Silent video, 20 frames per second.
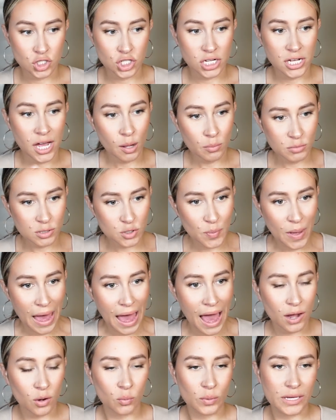she comes
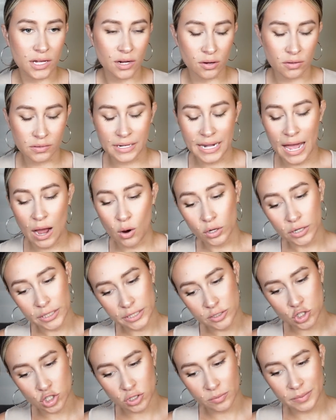back. We hear that now her
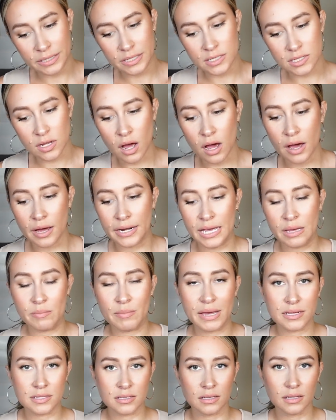instrument is on. It
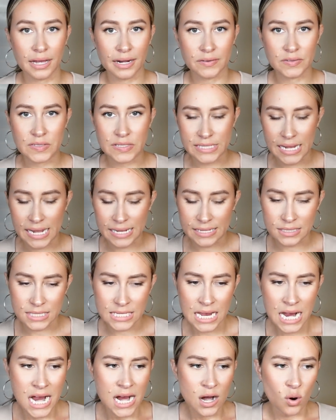makes a lot of
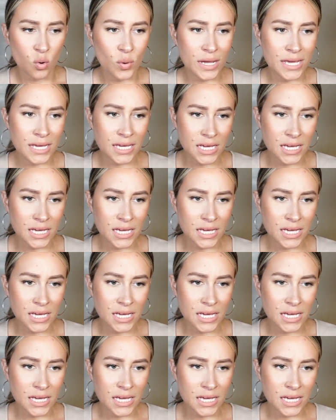sense. We